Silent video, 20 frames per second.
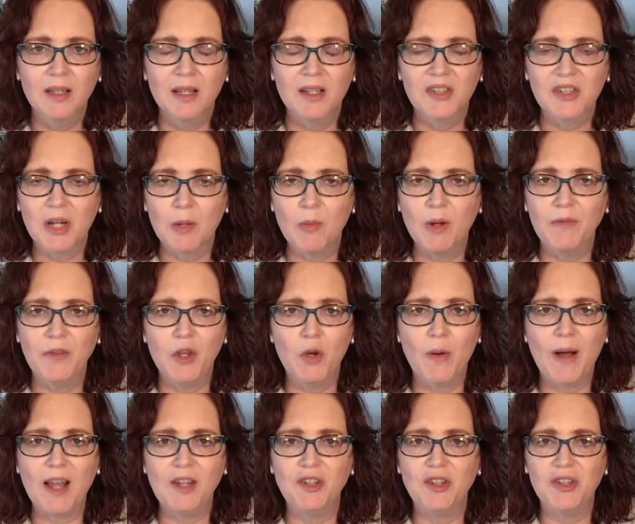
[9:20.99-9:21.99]
Some of you,
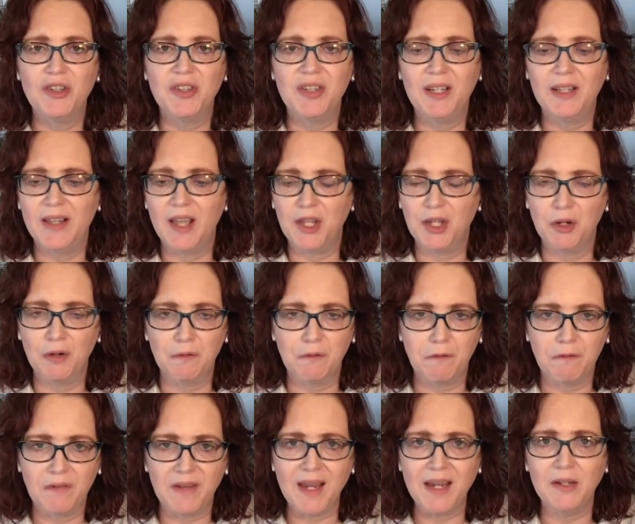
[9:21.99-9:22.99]
I just see like your
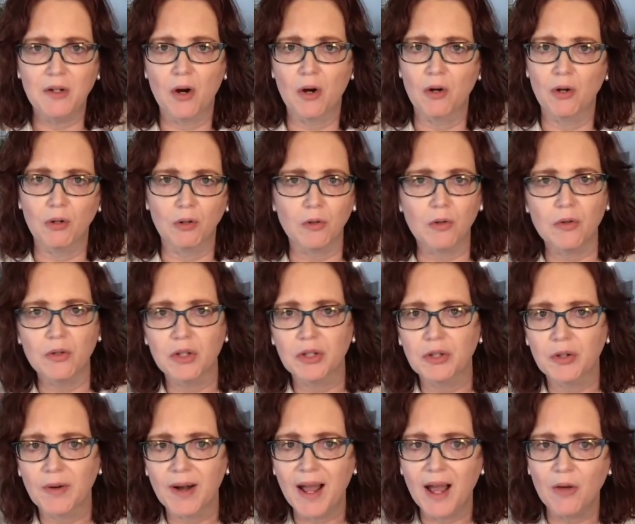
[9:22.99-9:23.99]
feet are glued to
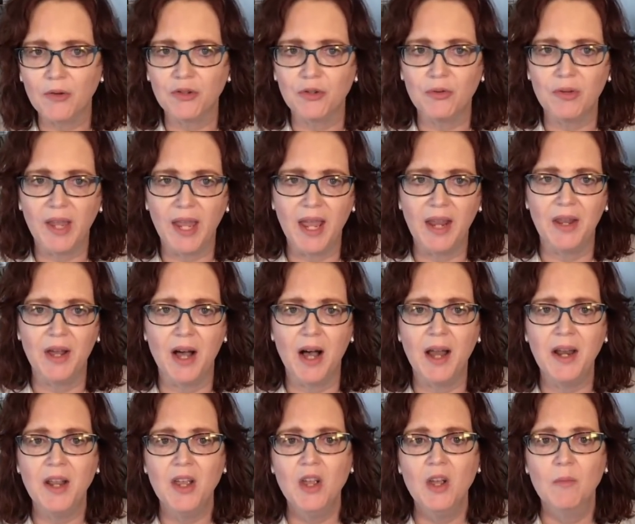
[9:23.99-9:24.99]
the ground. You
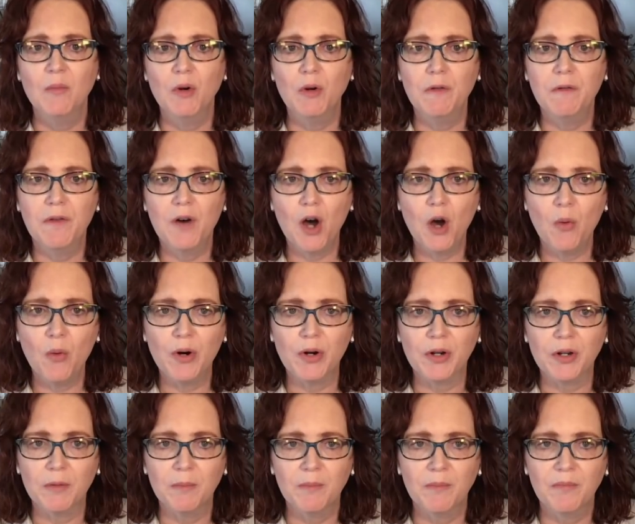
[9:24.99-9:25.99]
cannot move
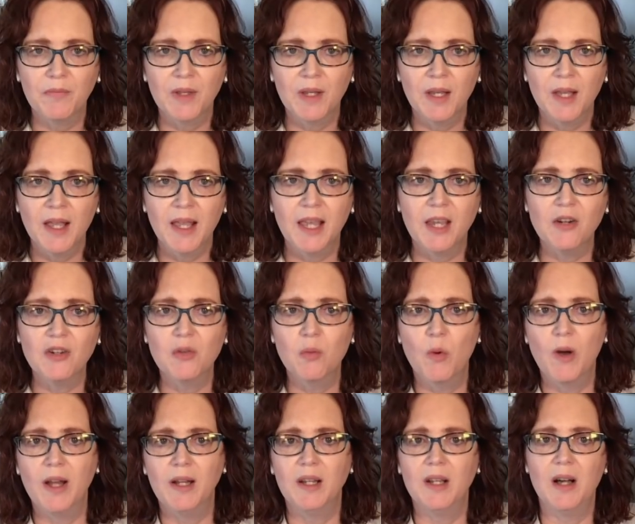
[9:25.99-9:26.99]
forward. Here's
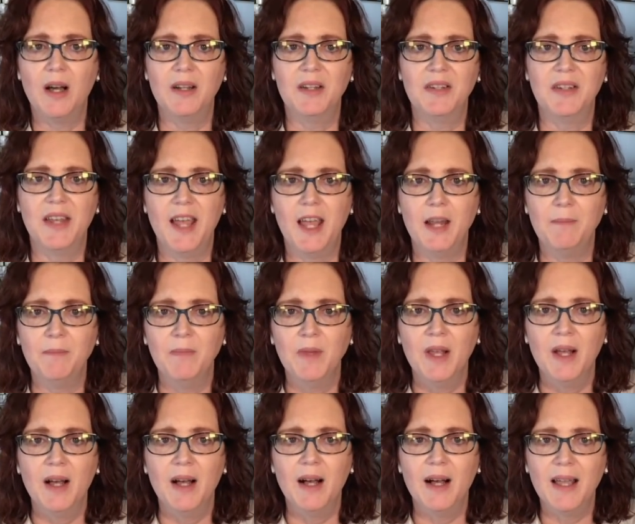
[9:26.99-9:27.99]
what God said
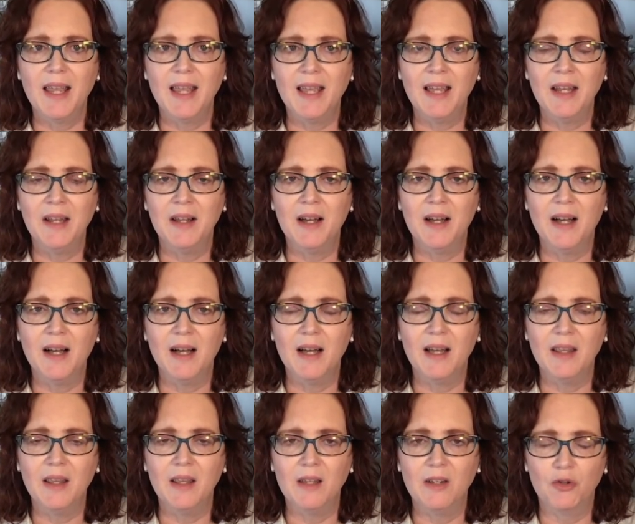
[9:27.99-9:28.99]

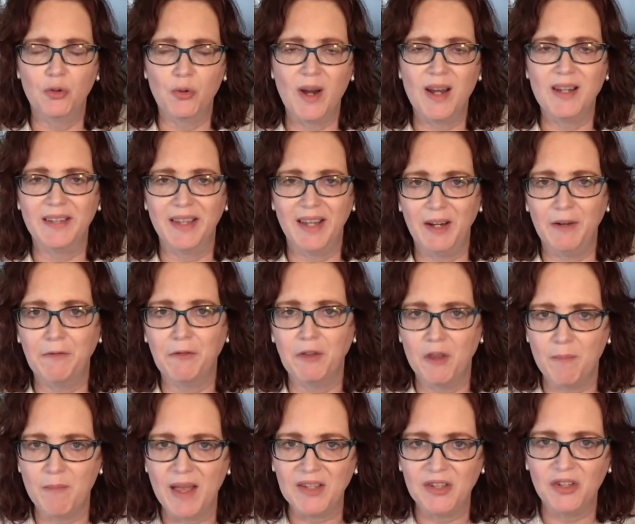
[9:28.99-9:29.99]
it's translated from
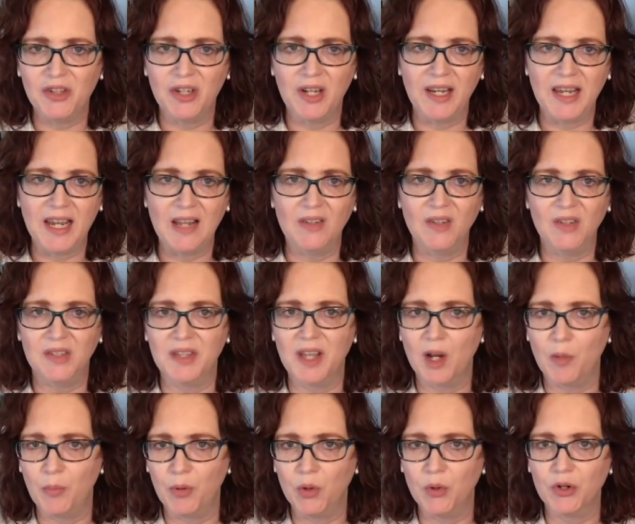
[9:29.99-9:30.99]
The Message. And again, this is
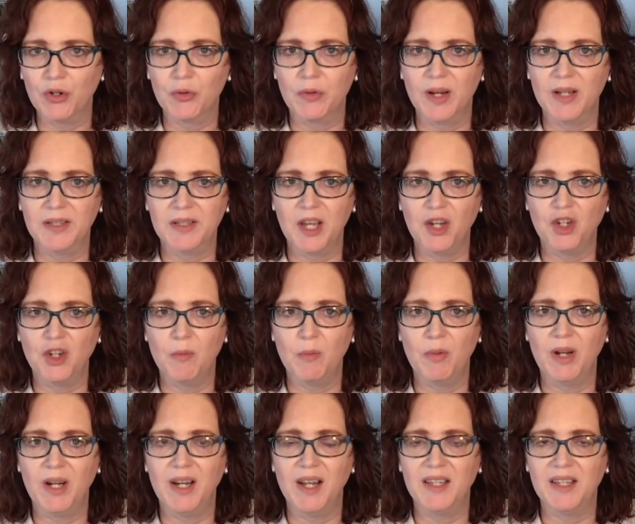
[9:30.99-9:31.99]
not a pure translation,
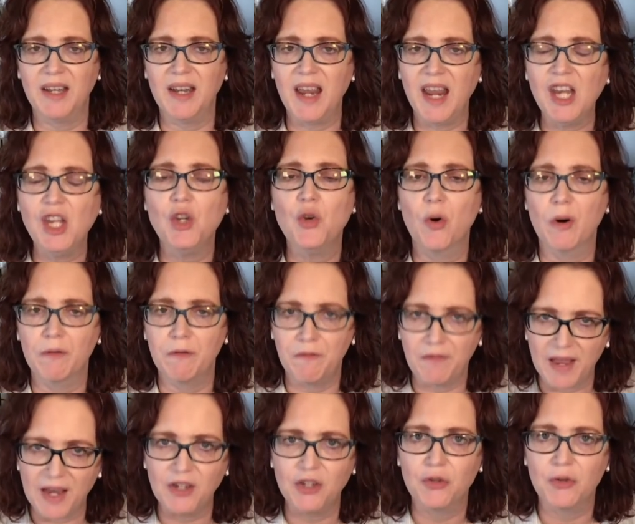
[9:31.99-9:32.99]
but it is an
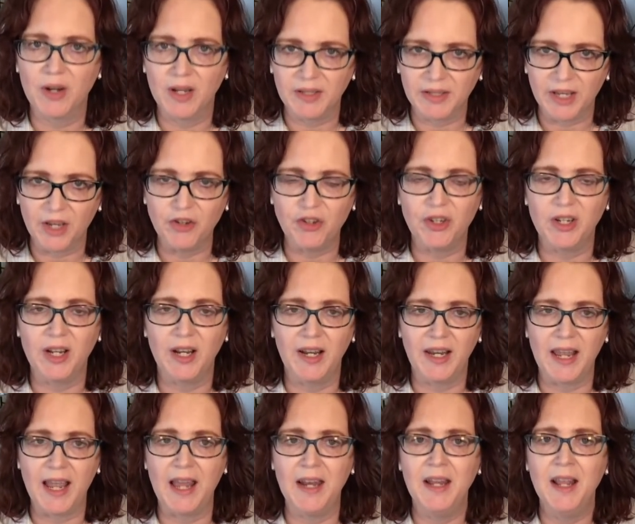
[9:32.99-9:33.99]
in-your-face translation. And
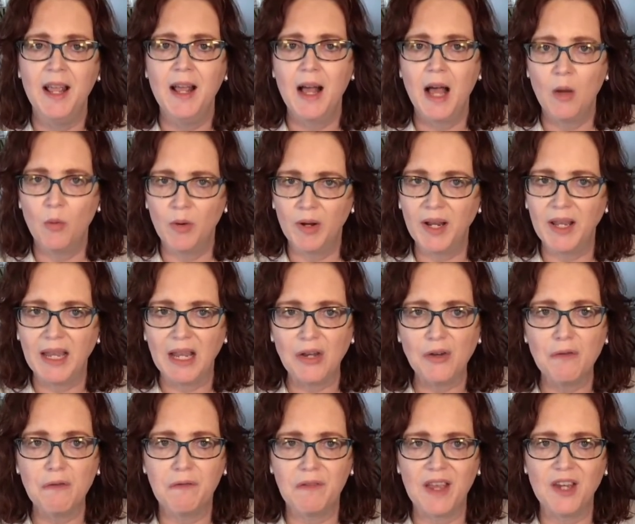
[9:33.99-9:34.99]
again, I want to get in
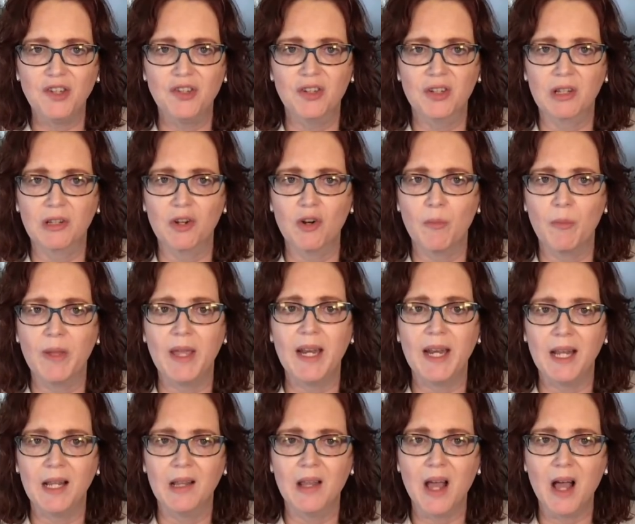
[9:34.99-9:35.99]
your face just a little
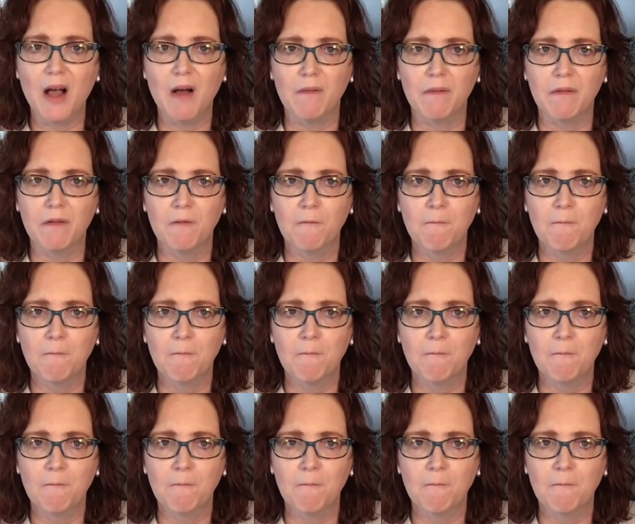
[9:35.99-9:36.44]
bit in love.